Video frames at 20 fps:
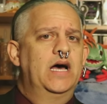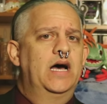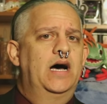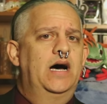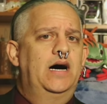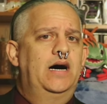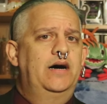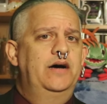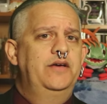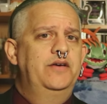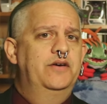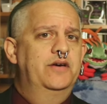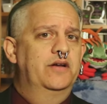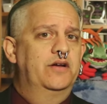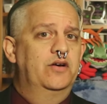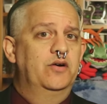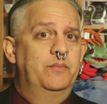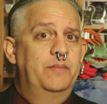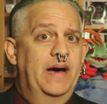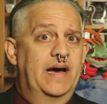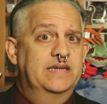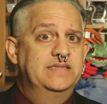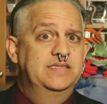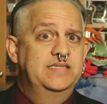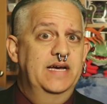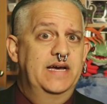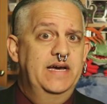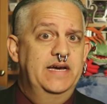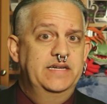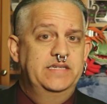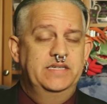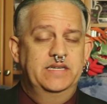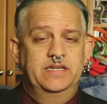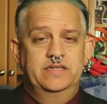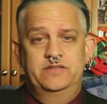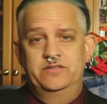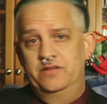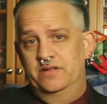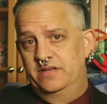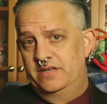Uh, you get to go backstage
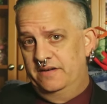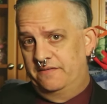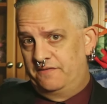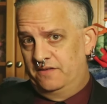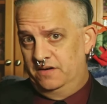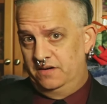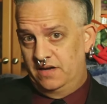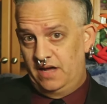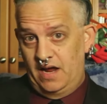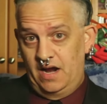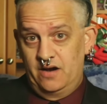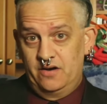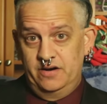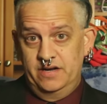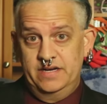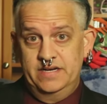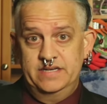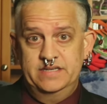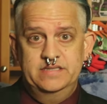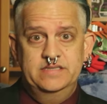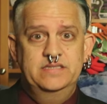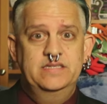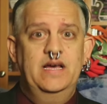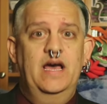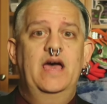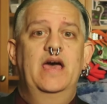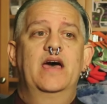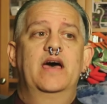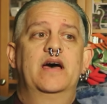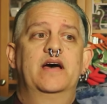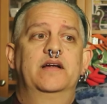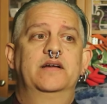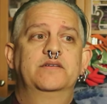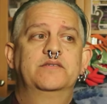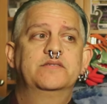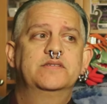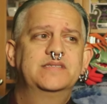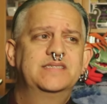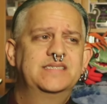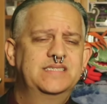into the different areas and
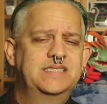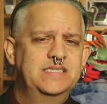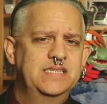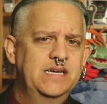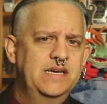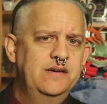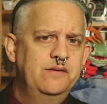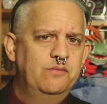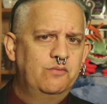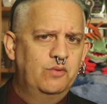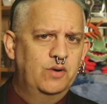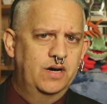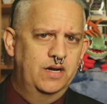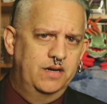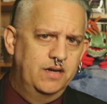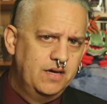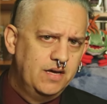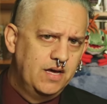see what